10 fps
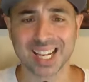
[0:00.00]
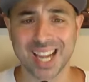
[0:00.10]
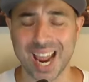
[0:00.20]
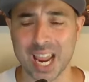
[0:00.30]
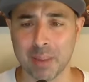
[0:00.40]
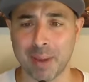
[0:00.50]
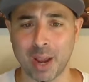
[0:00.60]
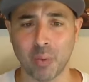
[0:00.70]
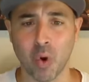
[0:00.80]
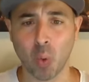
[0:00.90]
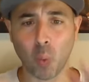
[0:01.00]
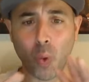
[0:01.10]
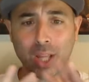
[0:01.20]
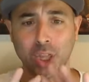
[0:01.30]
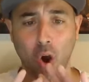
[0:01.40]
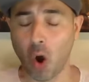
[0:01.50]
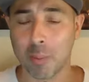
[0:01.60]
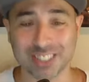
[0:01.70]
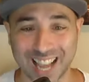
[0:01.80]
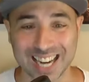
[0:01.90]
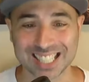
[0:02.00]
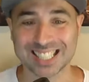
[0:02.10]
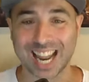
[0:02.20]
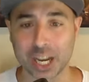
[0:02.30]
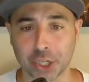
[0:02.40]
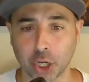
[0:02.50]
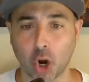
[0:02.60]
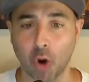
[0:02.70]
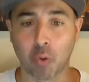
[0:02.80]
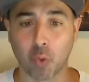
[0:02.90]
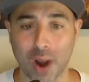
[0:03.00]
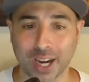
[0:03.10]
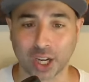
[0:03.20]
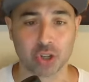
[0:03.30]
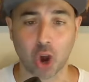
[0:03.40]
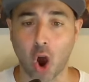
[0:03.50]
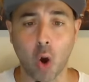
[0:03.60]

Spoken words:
came in with almost identical records.